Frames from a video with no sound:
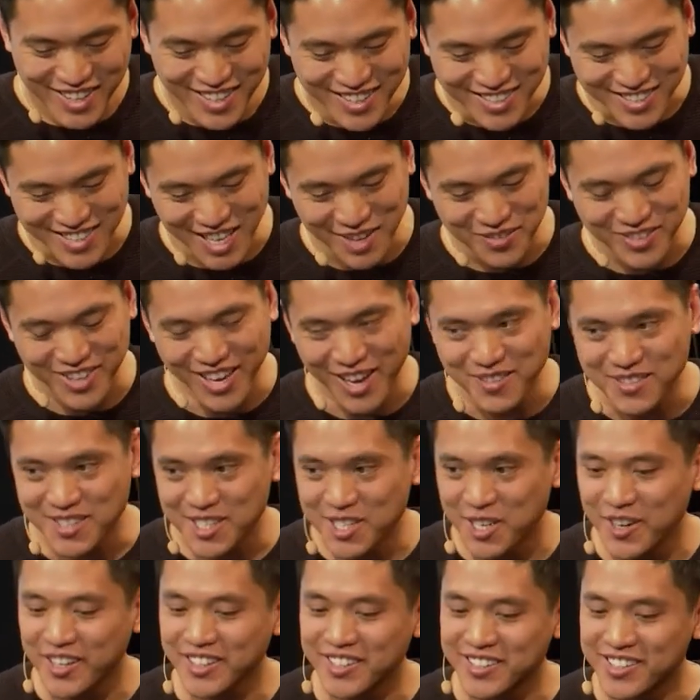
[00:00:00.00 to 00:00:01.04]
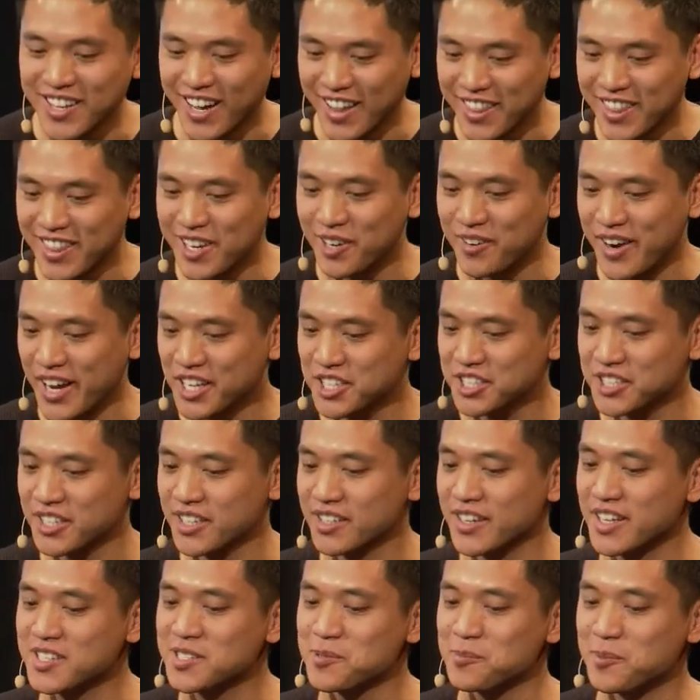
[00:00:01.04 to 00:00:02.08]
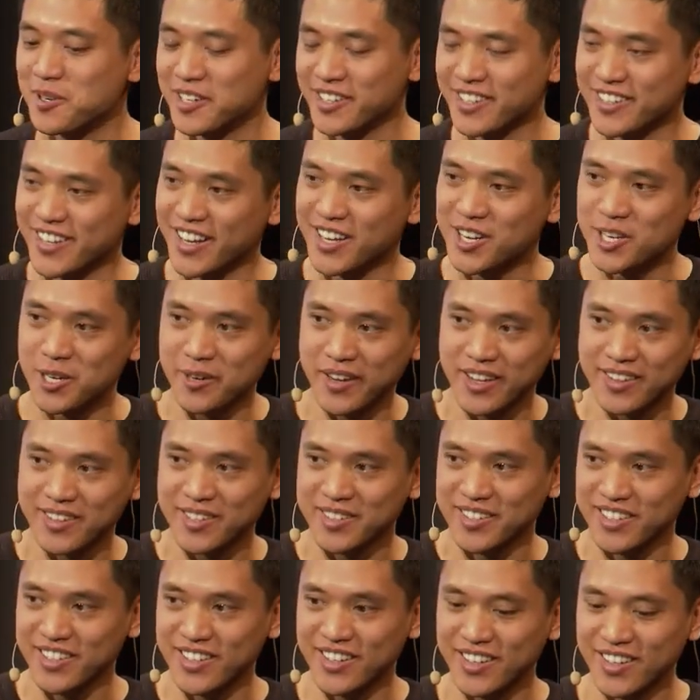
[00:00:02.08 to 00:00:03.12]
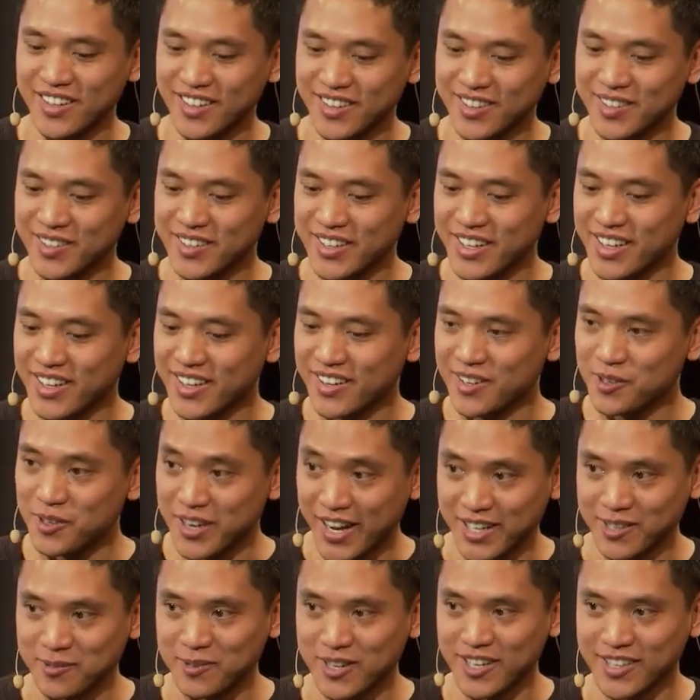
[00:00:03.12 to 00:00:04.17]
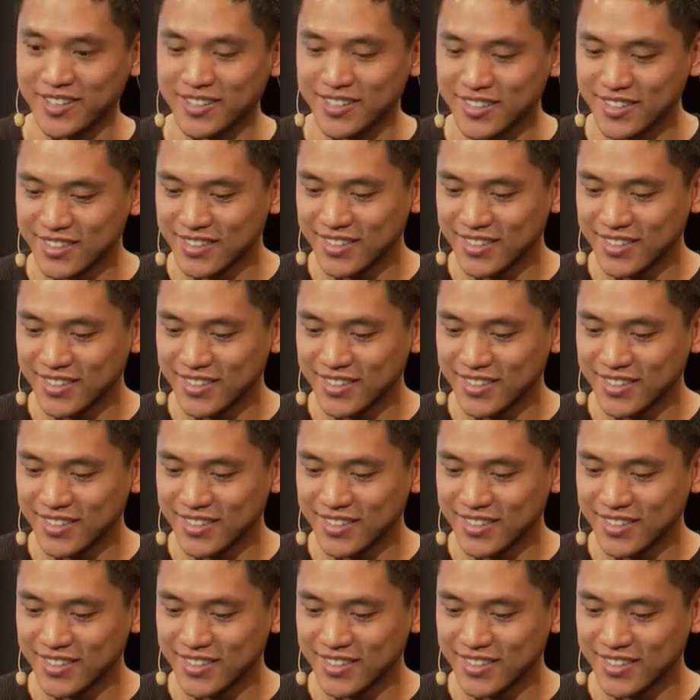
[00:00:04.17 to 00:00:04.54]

sometimes going to the other direction is smarter than going to the right one.